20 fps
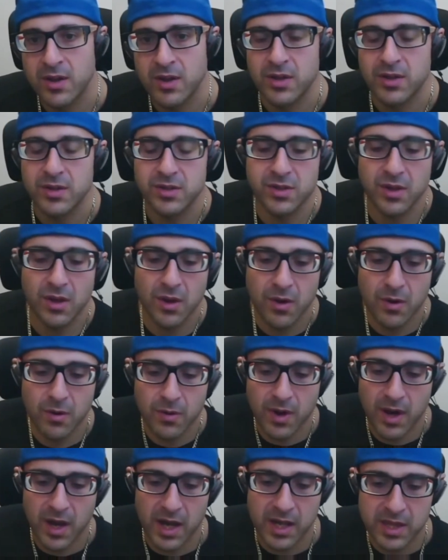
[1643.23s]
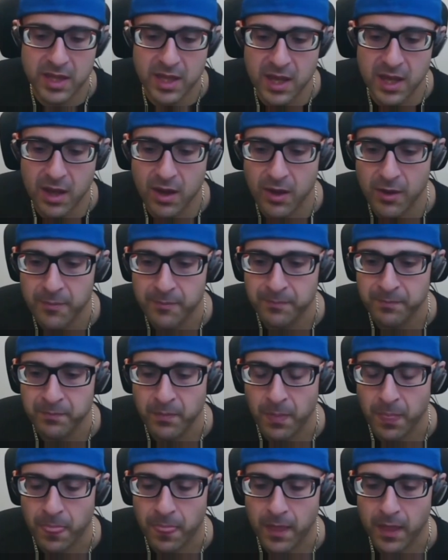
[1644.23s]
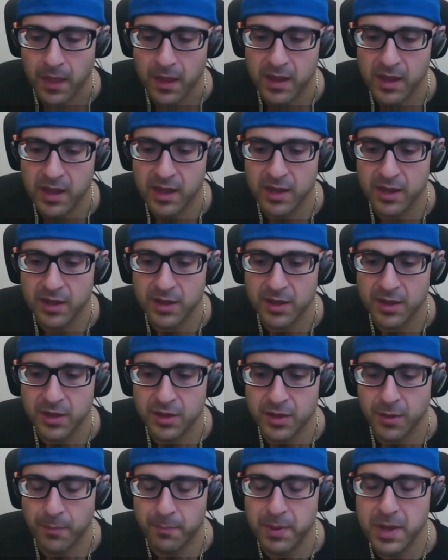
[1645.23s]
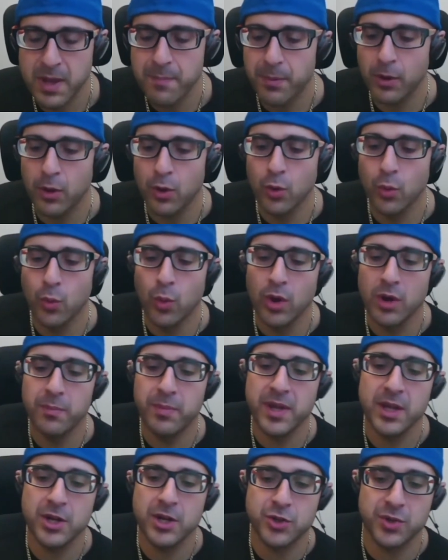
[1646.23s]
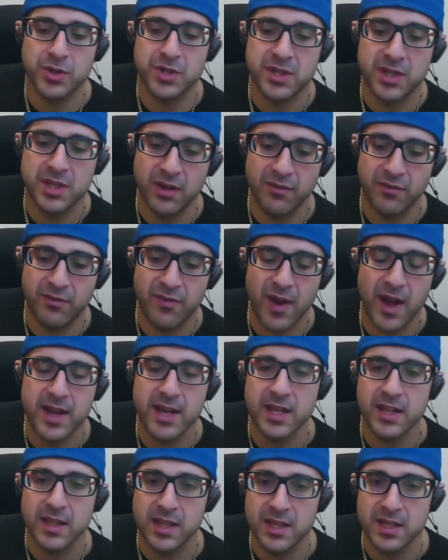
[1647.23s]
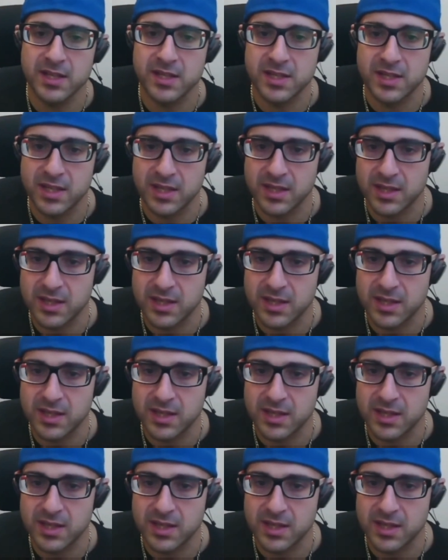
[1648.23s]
So I think the people who would be interested in finding these